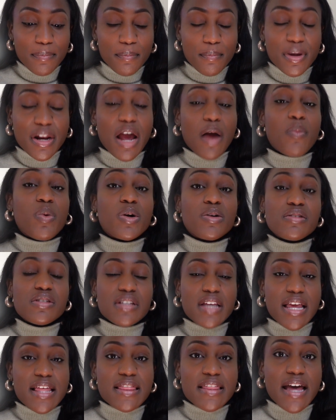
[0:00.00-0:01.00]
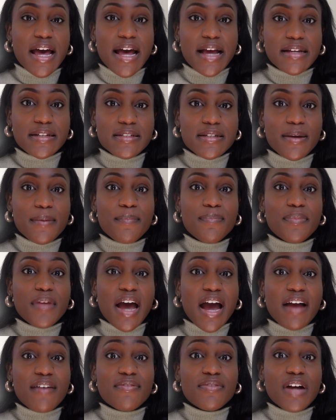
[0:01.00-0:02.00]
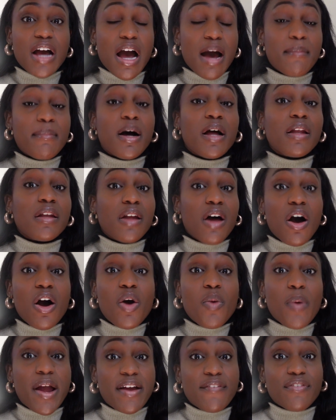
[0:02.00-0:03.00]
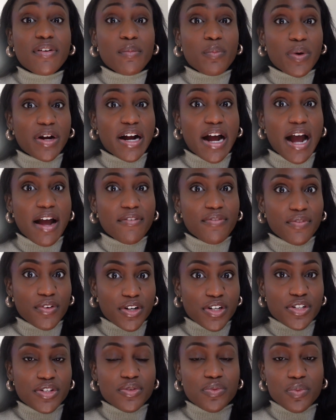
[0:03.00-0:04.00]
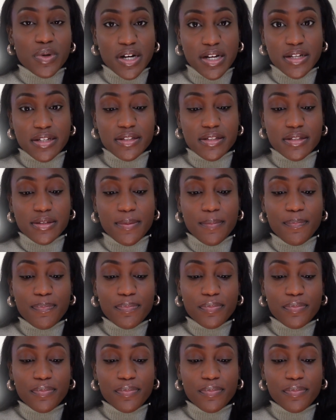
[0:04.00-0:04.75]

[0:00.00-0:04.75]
but I will say that I've come a long way from where I first was.